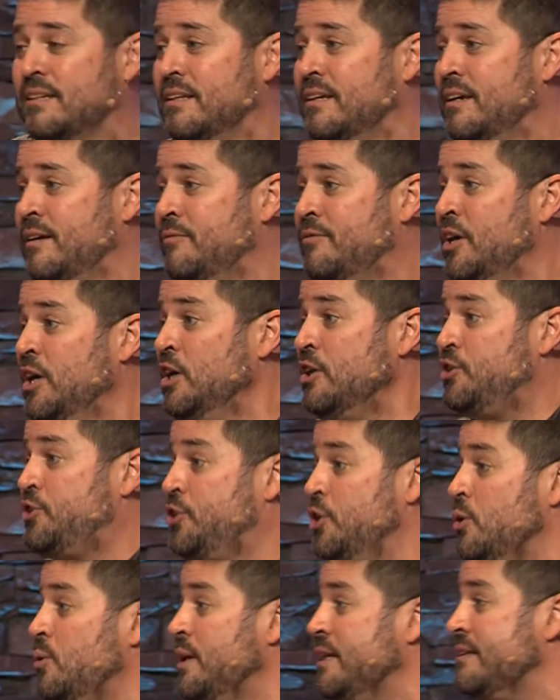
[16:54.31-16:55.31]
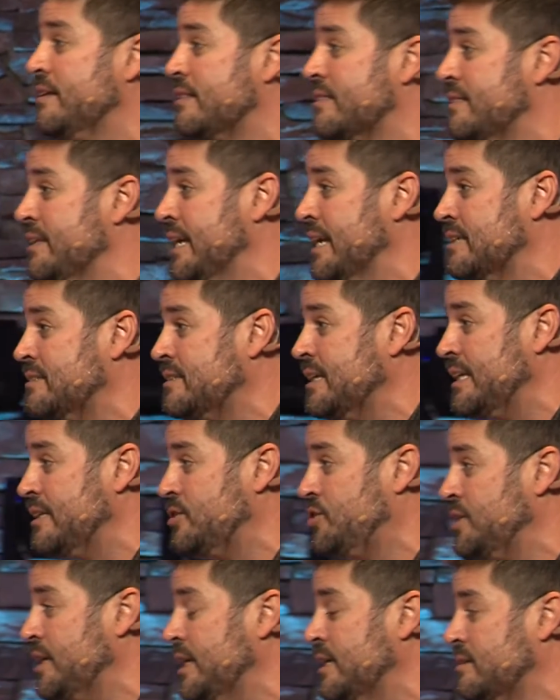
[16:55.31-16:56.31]
lived, doing the things that
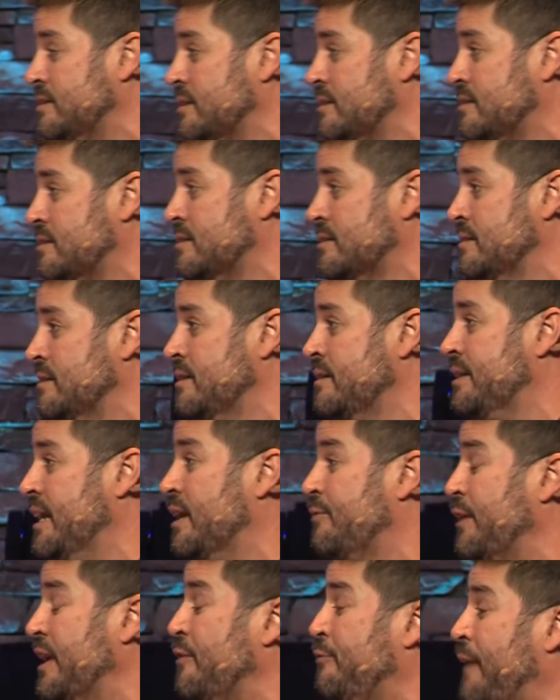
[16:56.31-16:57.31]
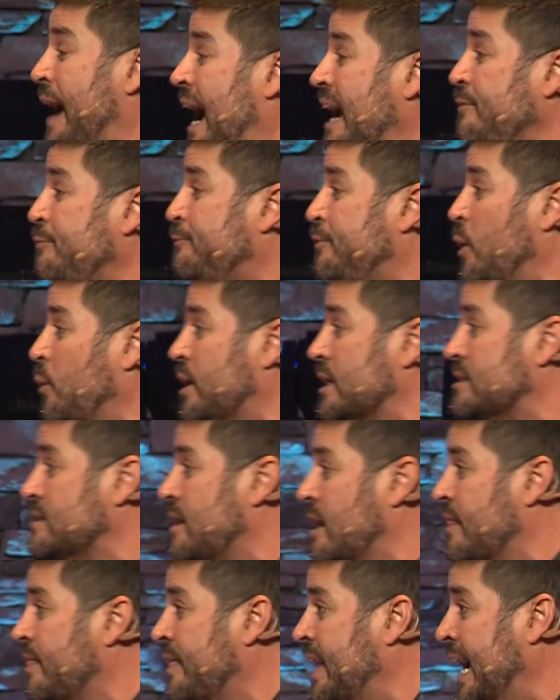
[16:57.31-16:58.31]
Jesus did. If, if I focus
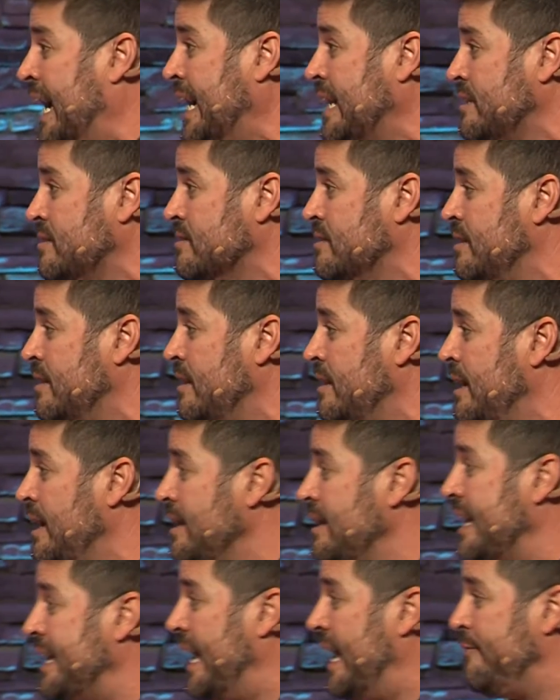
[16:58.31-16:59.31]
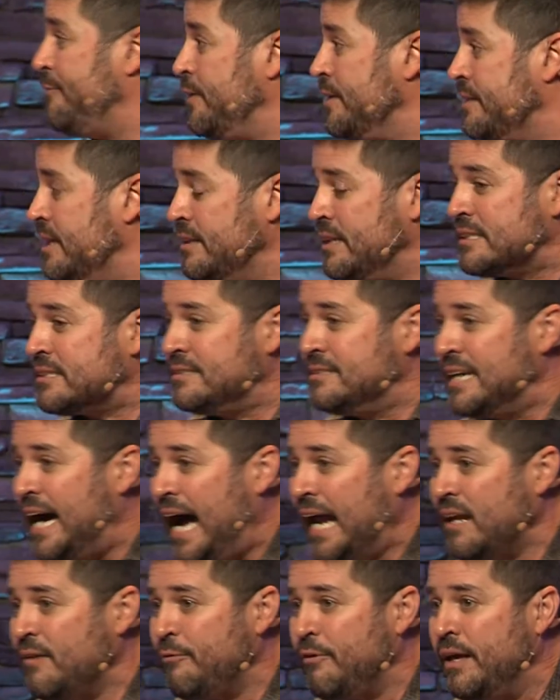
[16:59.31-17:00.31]
on that, like everything that's
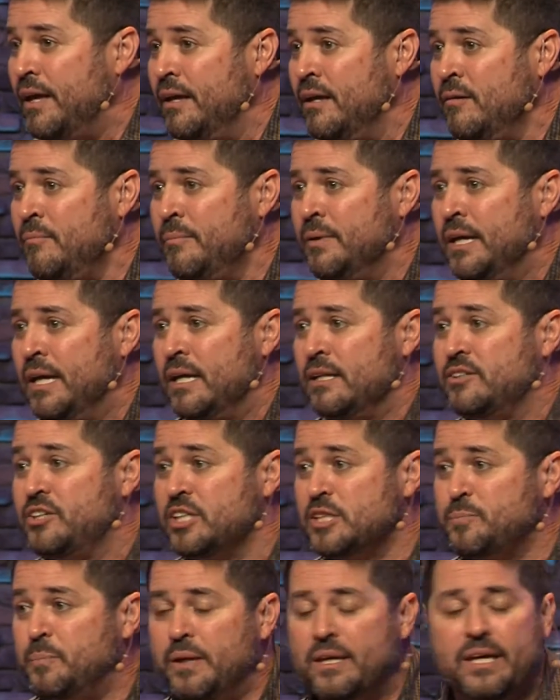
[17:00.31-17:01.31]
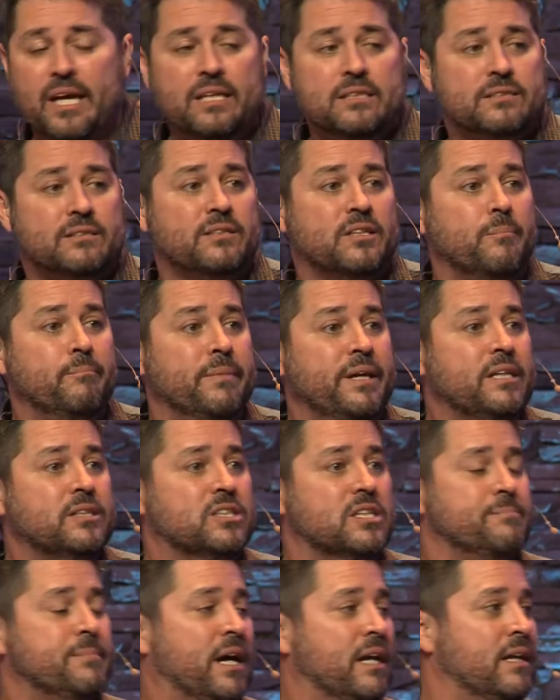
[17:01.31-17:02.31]
not of Him just begins to
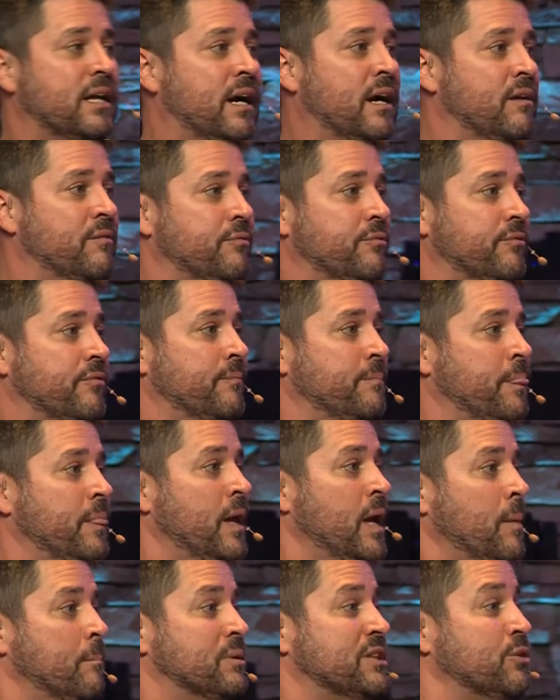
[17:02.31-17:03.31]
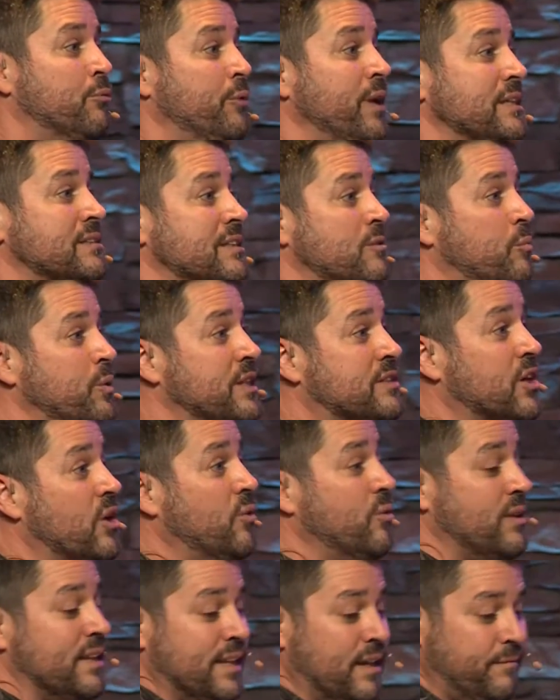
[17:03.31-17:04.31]
diminish in my life. But the reason that we
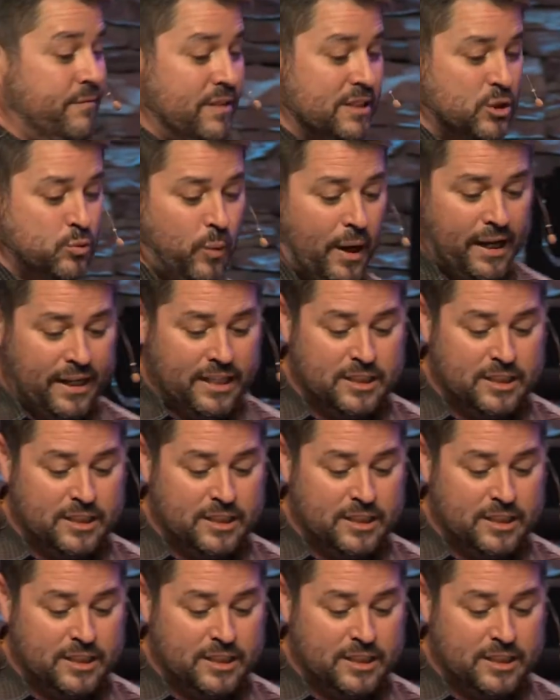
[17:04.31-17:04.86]
don't live this way